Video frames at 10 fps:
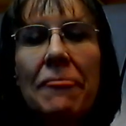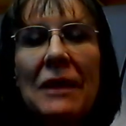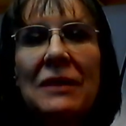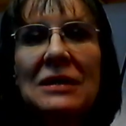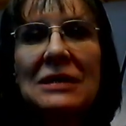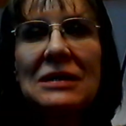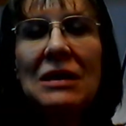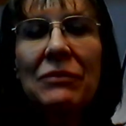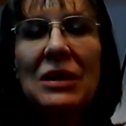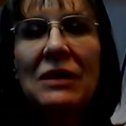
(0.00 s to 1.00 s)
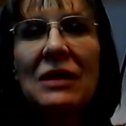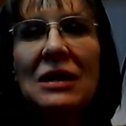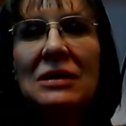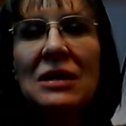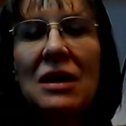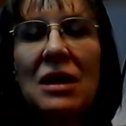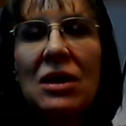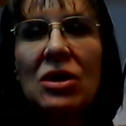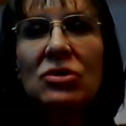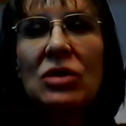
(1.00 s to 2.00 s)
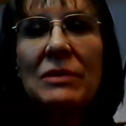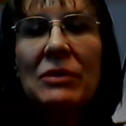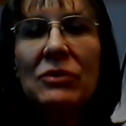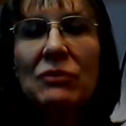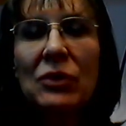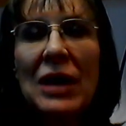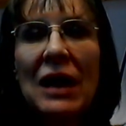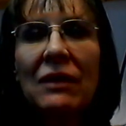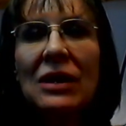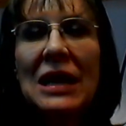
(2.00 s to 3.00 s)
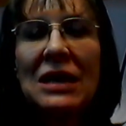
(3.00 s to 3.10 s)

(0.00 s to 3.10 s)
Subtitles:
that this is something that is a good treatment modality,